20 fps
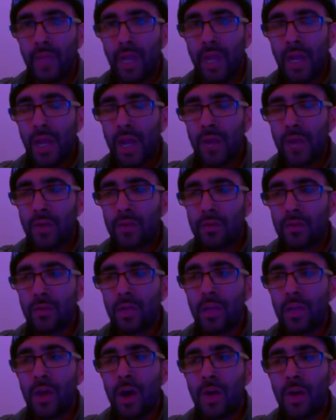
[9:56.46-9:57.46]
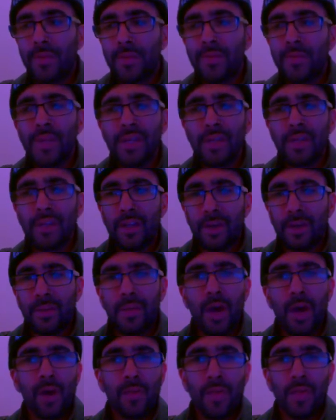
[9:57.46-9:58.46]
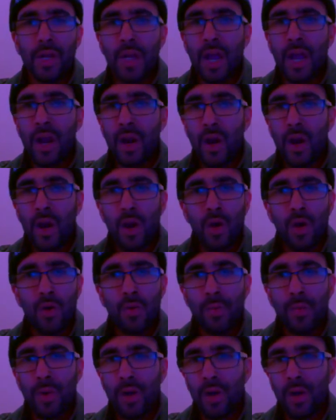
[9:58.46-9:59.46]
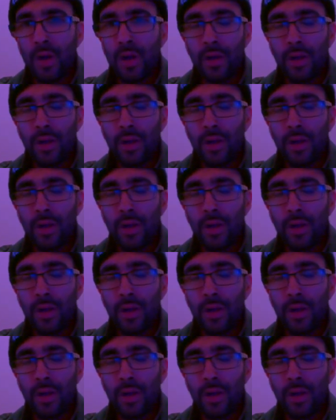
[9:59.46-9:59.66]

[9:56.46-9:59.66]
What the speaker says: I was really optimistic about Monero, but